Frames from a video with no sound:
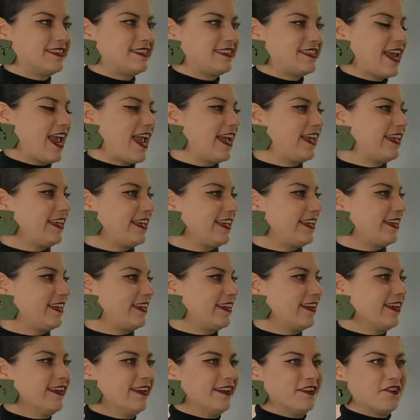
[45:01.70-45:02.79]

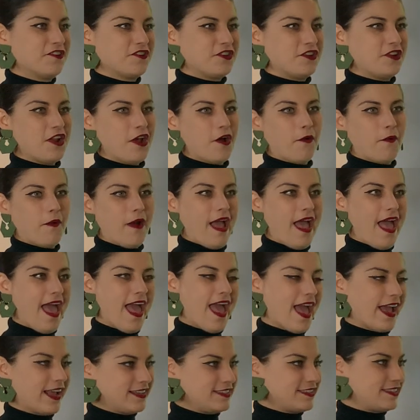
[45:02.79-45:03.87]
taking, you know,
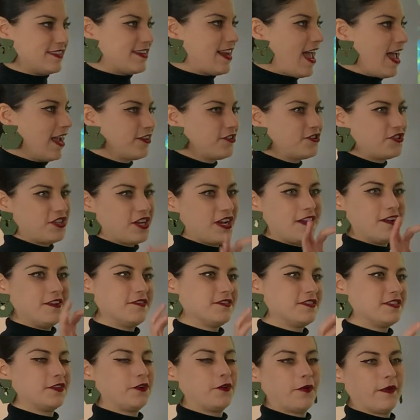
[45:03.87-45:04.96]
eggs and
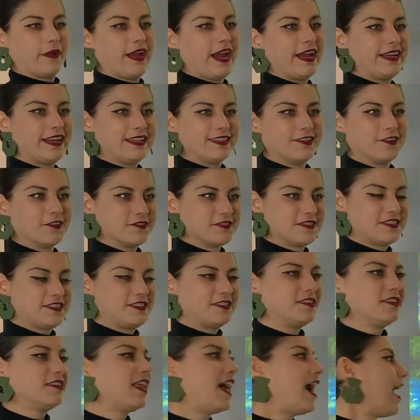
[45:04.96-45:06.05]
eggshells and creating little
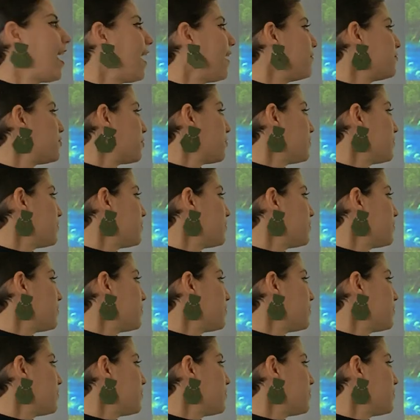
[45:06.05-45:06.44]
still lives